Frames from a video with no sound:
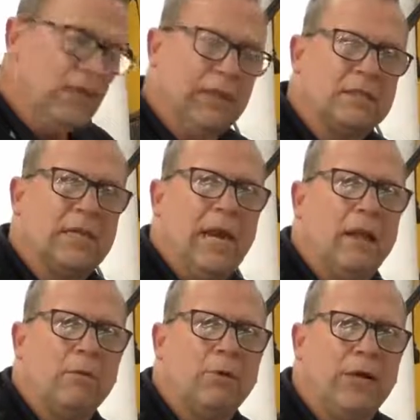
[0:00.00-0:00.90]
is
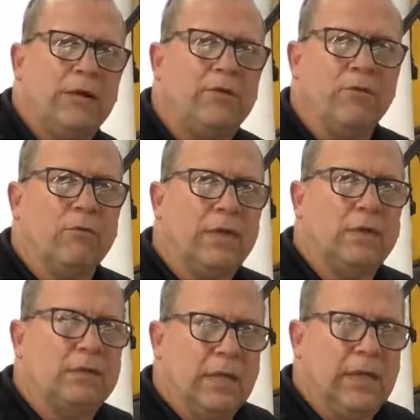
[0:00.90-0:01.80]
calibrated to
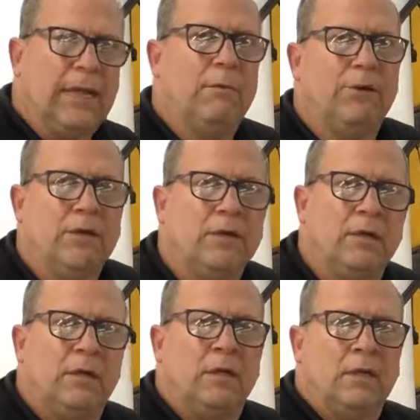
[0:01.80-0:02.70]
reel diameter,
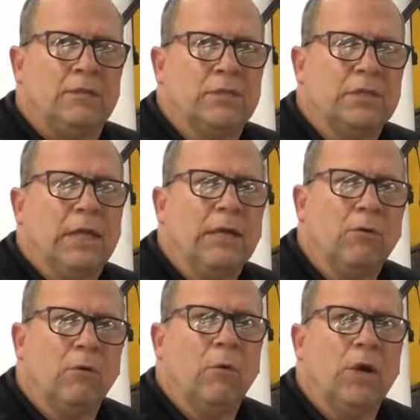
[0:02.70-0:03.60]
just like you
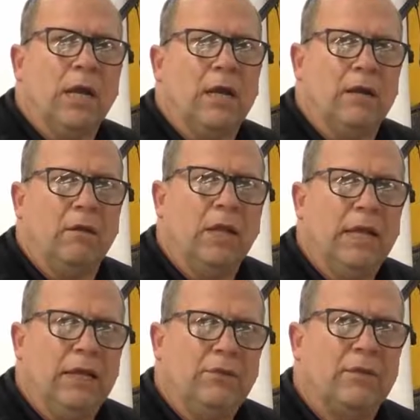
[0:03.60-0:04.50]
were working on a
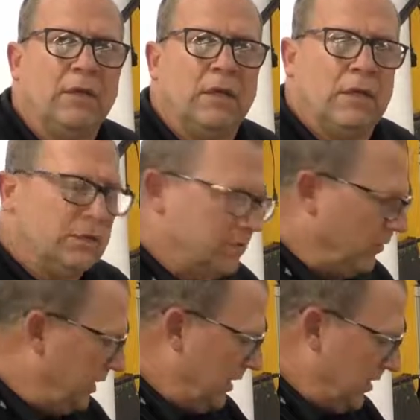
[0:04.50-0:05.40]
lathe,
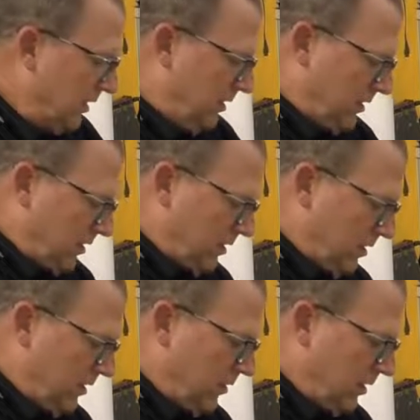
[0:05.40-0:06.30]
so that
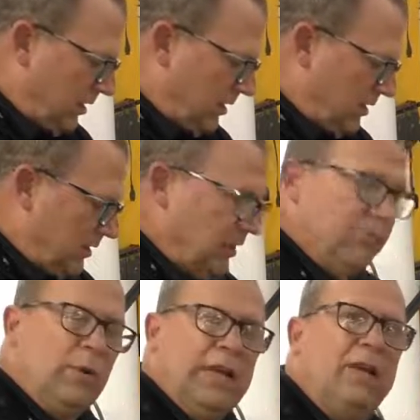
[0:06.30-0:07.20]

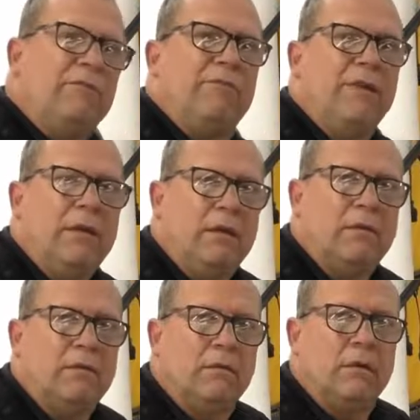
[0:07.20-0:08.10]
if we infeed
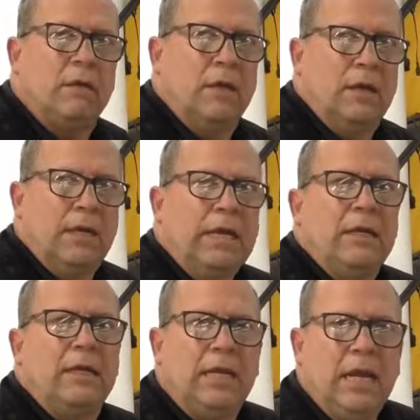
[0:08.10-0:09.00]
an
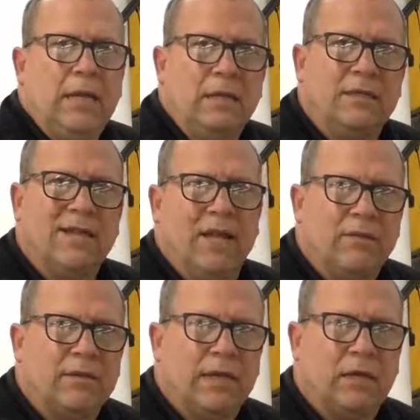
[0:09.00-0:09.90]
indicated
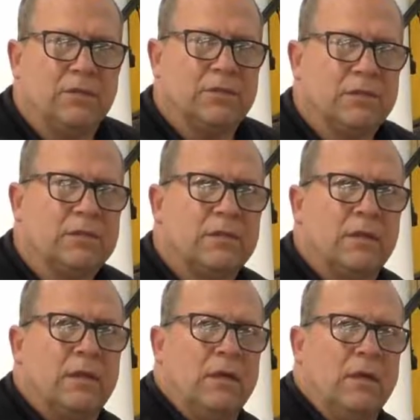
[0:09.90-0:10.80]
10/1000ths
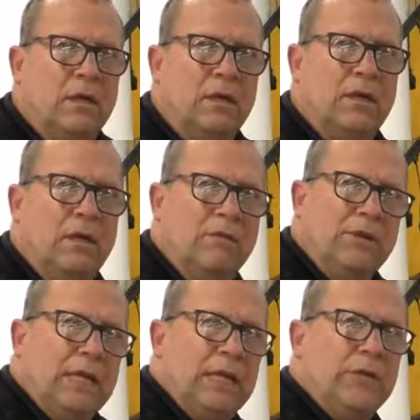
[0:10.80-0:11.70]
of
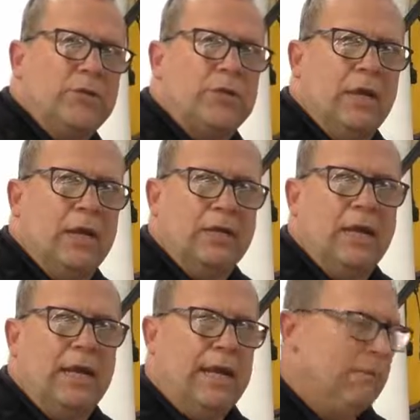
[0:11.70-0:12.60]
an inch on
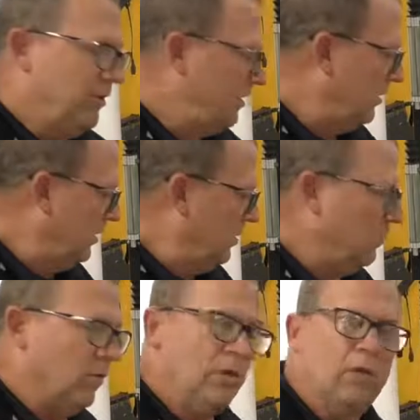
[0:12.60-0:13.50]
diameter,
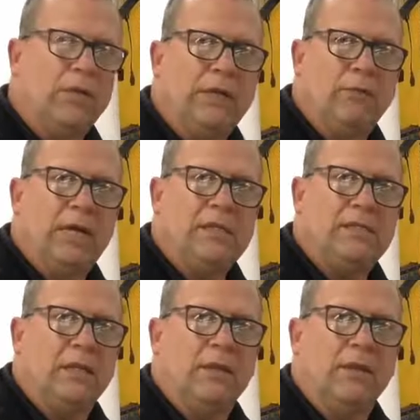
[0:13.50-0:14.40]
we're only
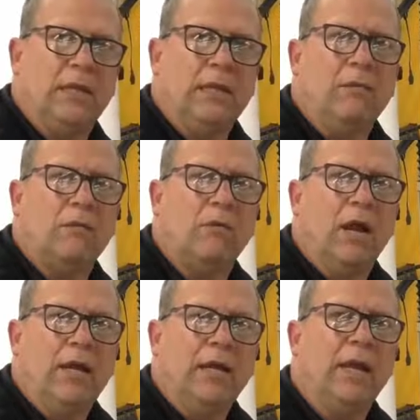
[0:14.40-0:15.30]
raising the
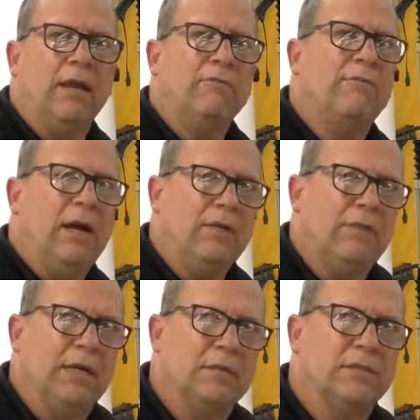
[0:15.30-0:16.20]
grinding head
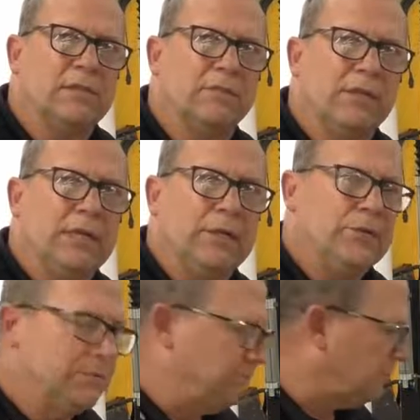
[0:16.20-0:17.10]
5/1000ths of an
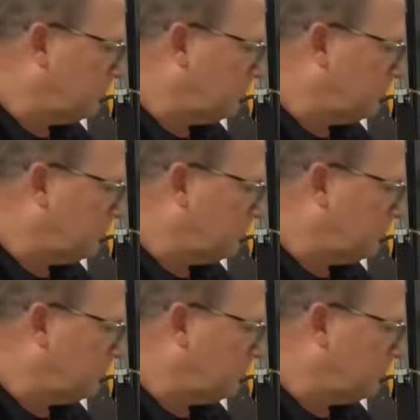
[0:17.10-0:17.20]
inch.